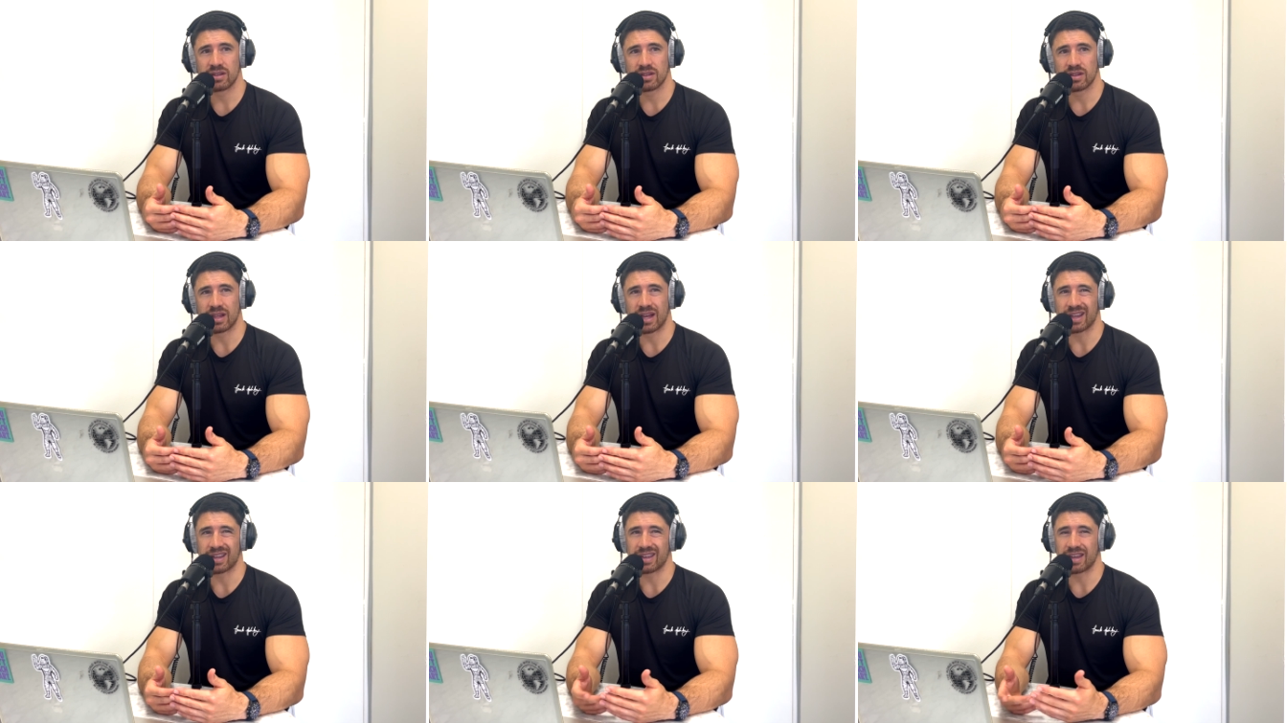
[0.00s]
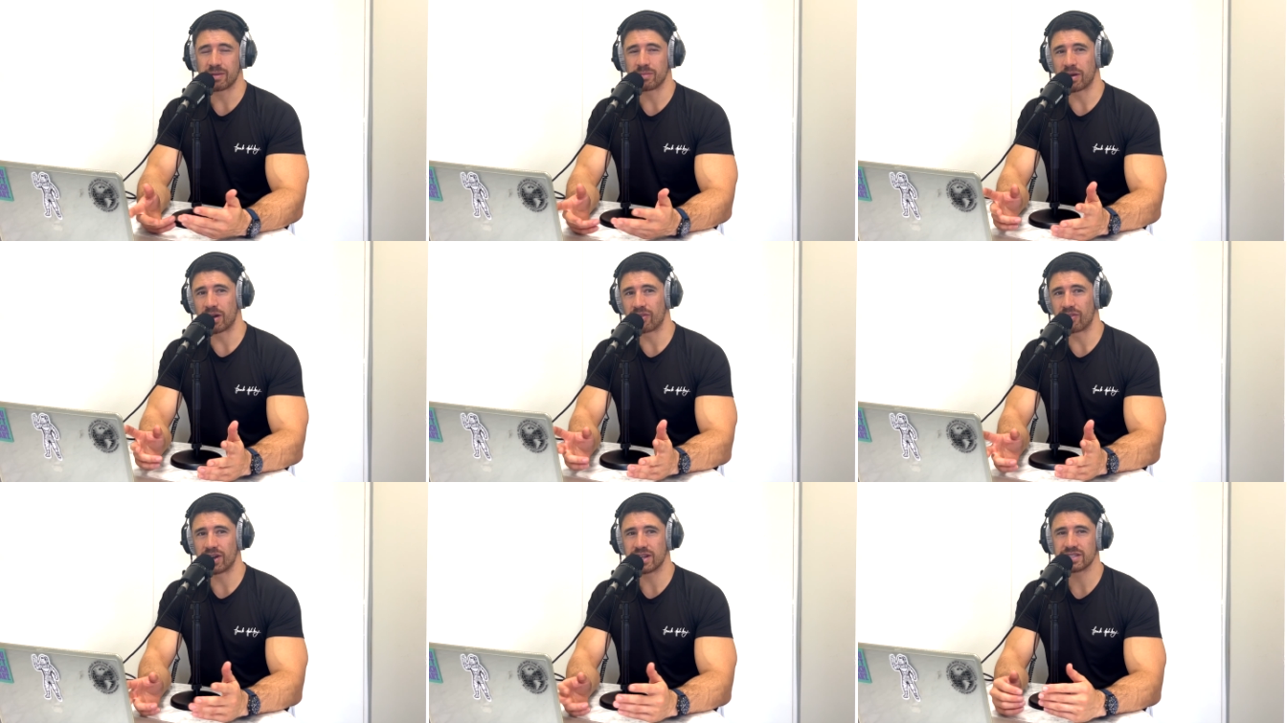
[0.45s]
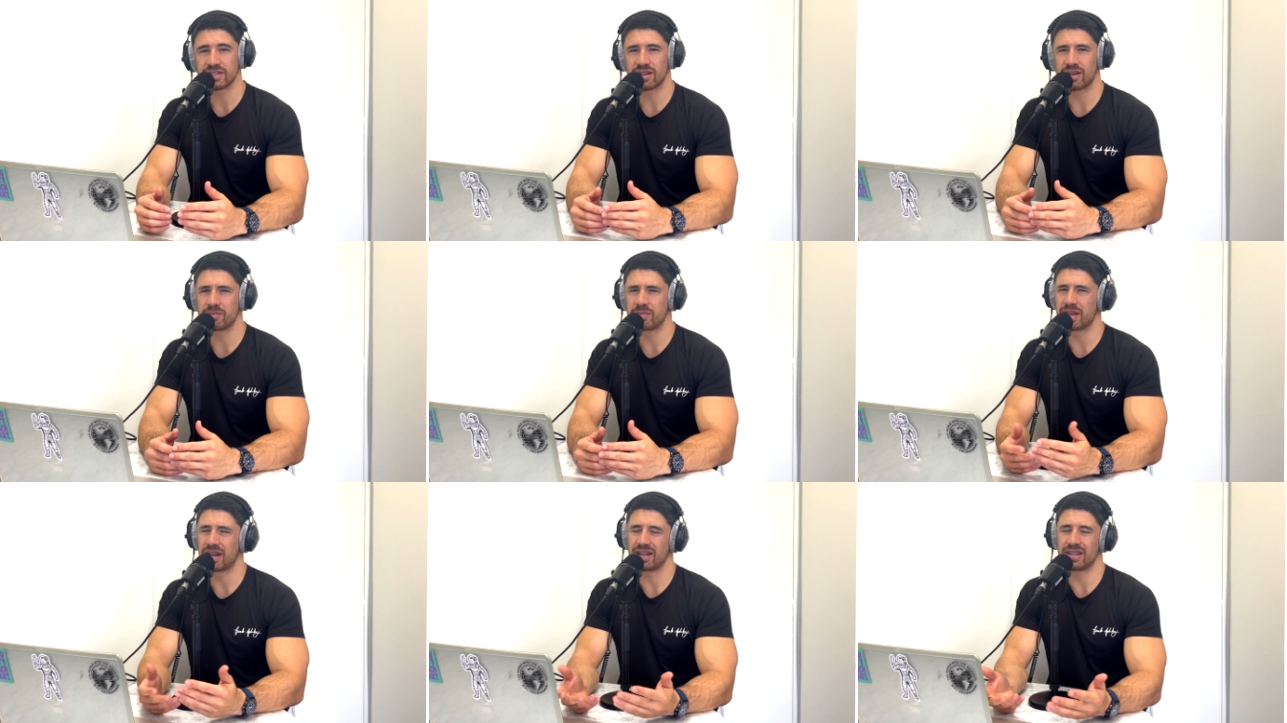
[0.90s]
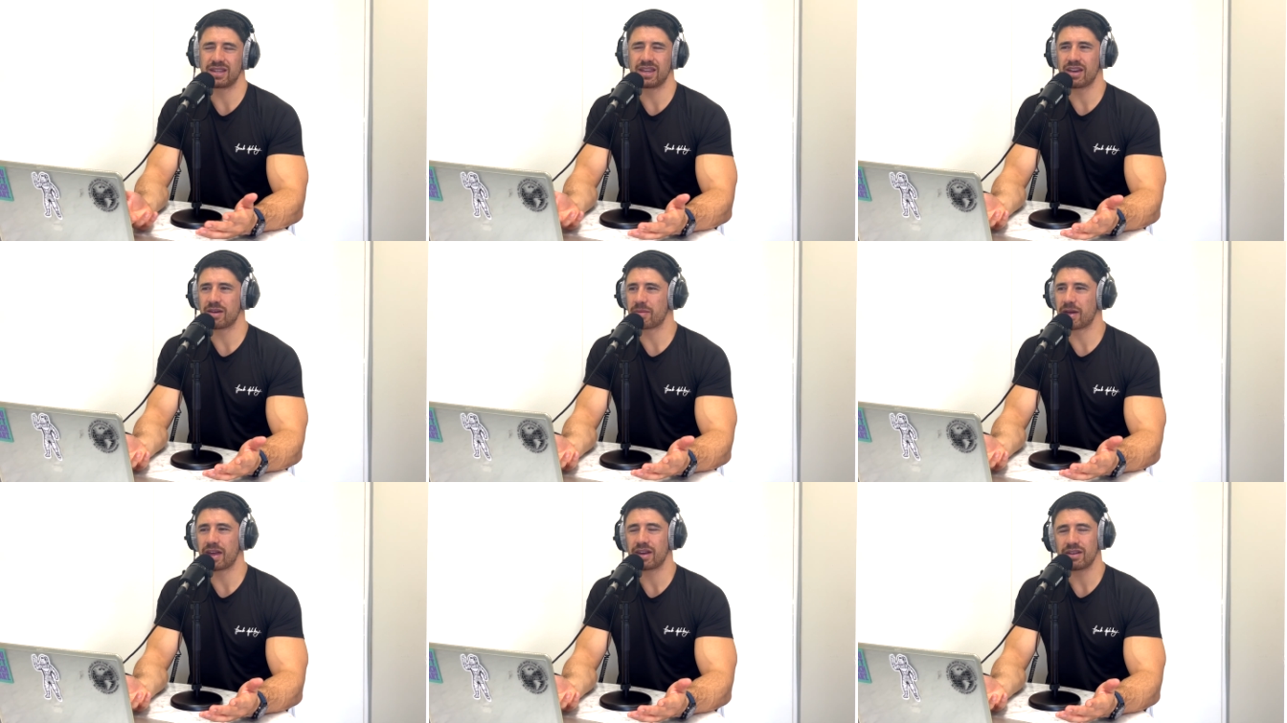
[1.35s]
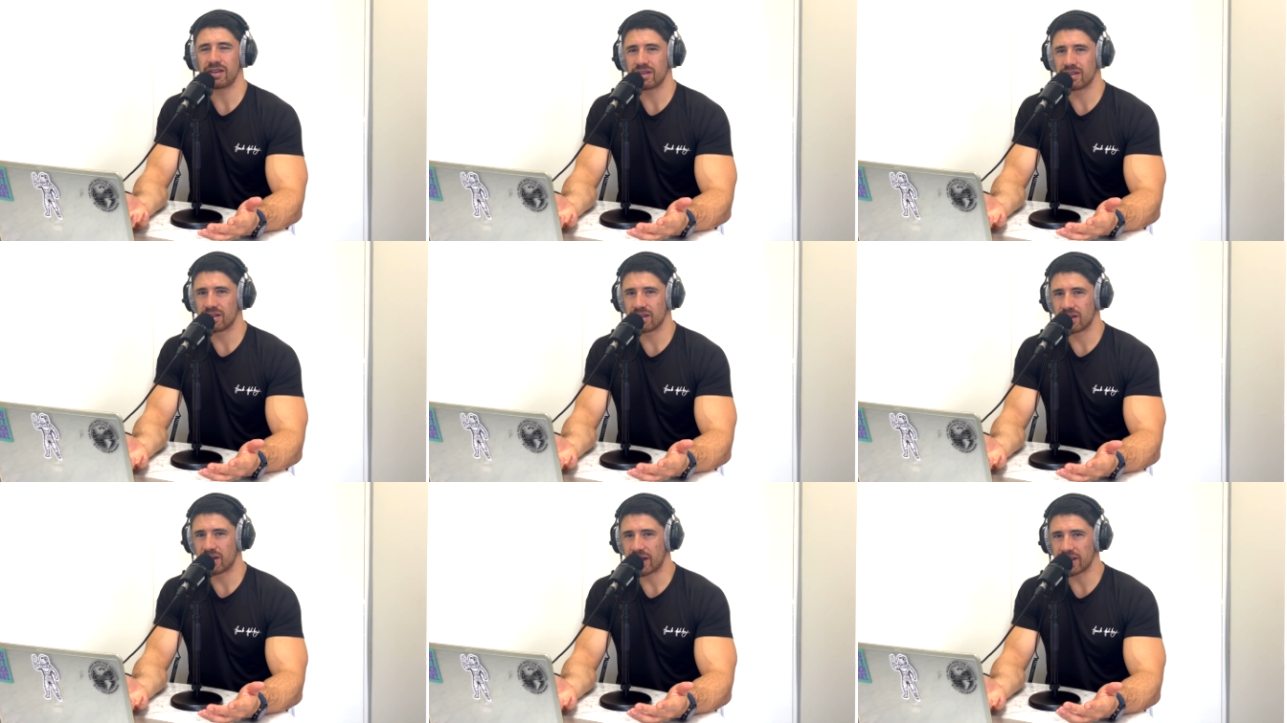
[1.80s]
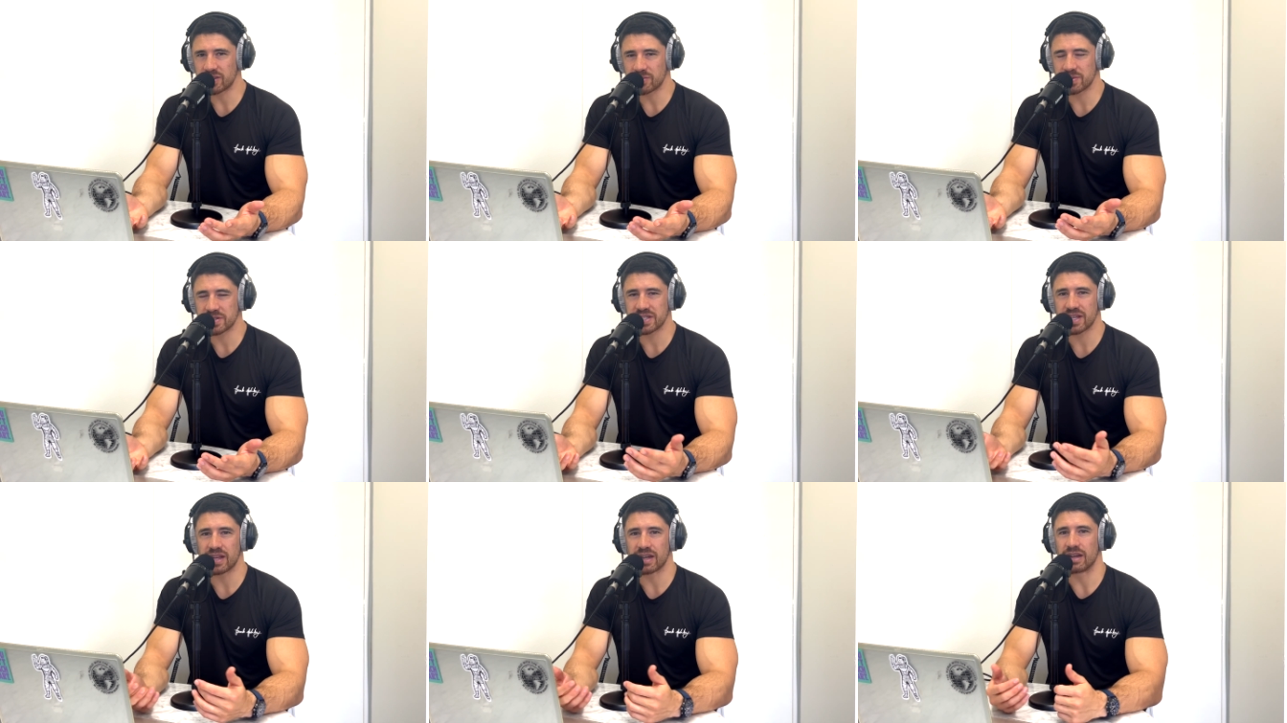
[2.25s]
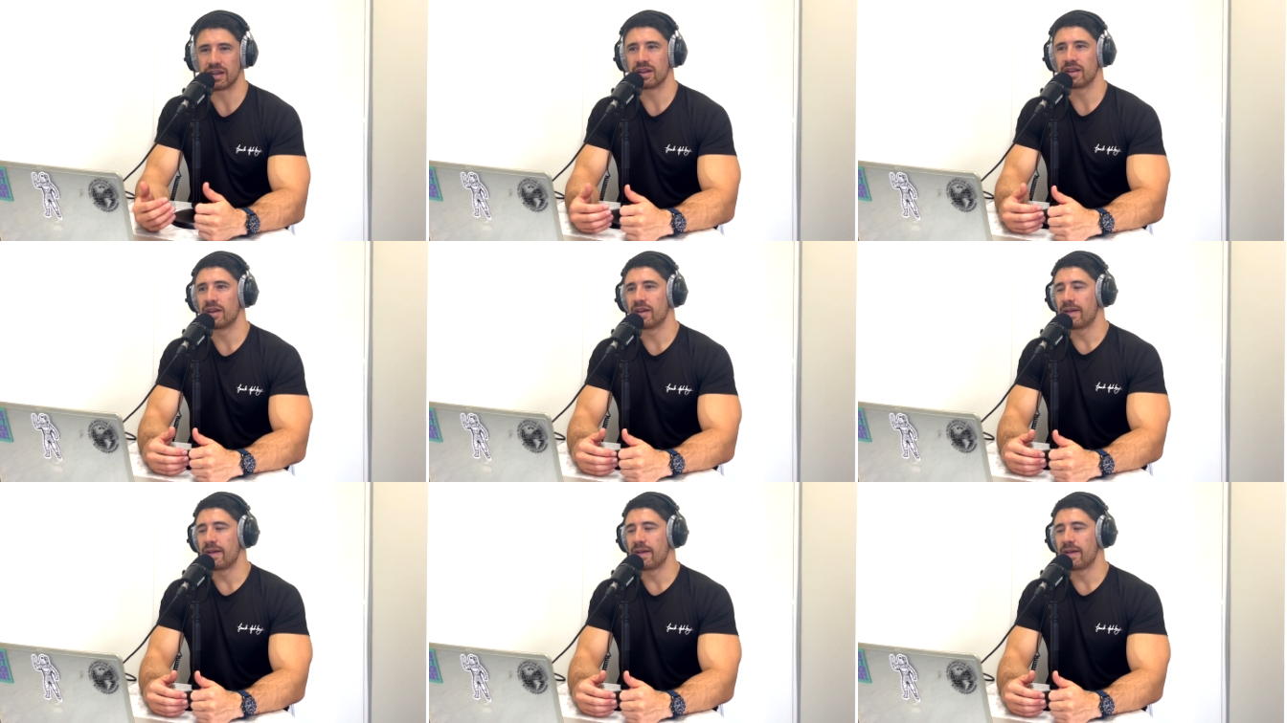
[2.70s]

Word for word: like in my rest i'll be like yeah man 100%